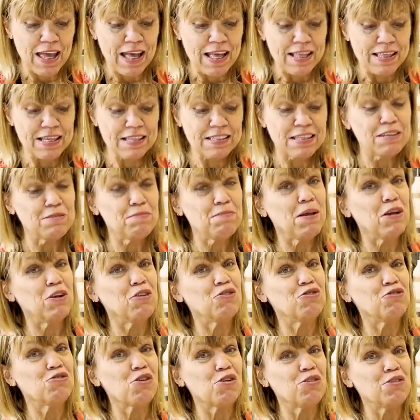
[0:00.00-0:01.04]
this is
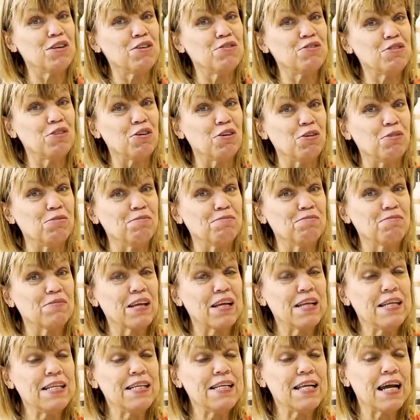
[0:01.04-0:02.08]
minestrone soup.
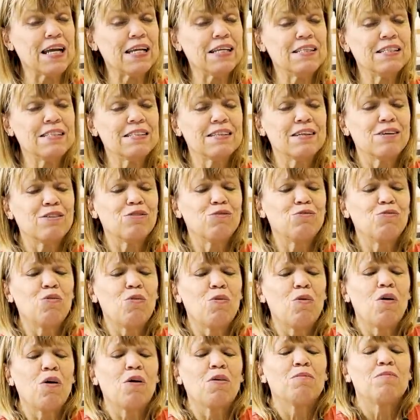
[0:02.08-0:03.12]
Nice,
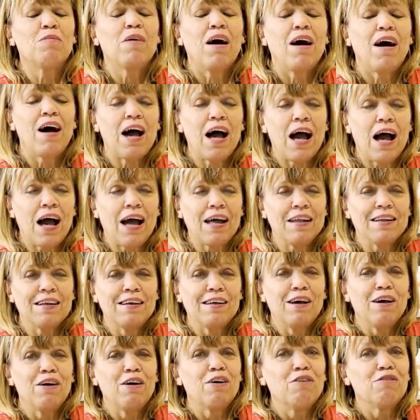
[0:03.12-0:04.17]
warm, hot,
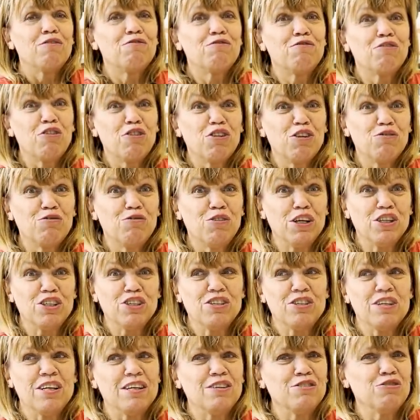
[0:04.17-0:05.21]
full of
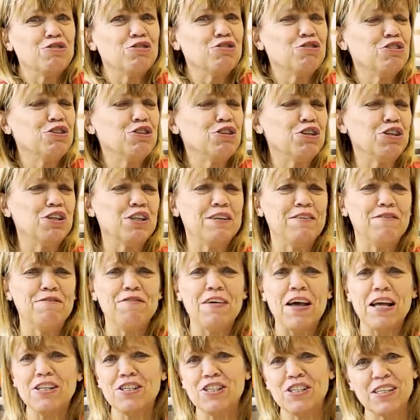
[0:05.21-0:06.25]
richness, good
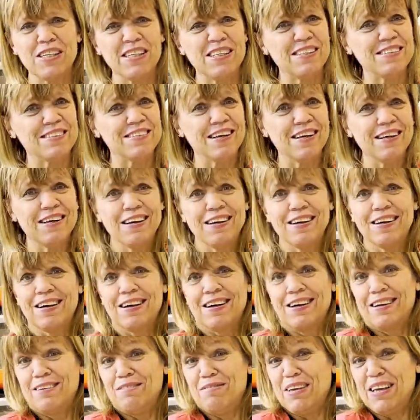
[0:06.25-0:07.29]
veggies.
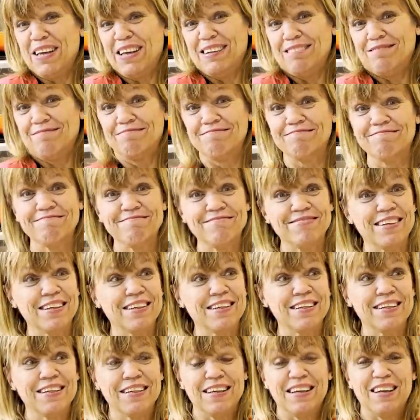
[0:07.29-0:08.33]
I mean,
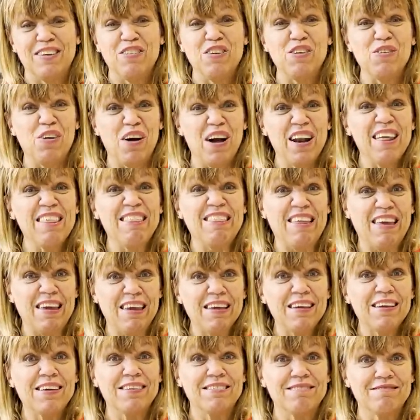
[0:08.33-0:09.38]
if you want to
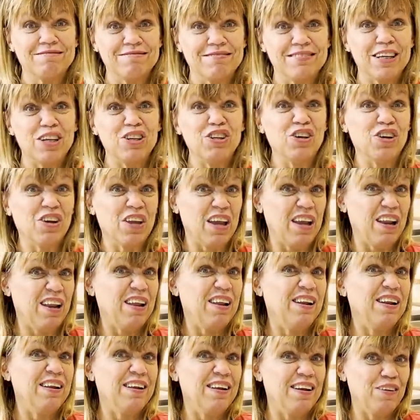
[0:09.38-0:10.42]
think that you're
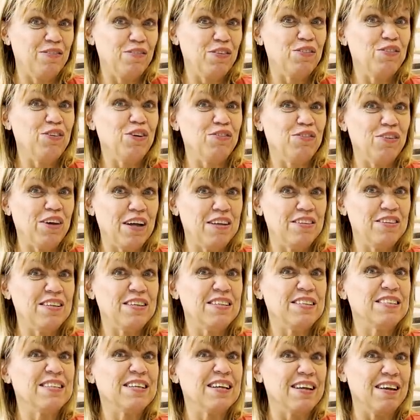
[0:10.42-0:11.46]
getting enough of your
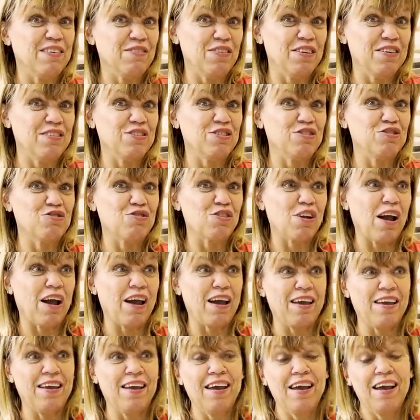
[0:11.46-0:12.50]
veggies, give this a
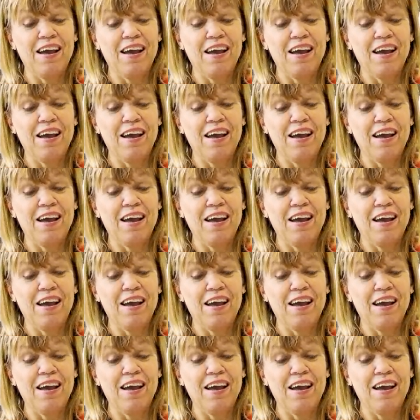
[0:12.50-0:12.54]
try.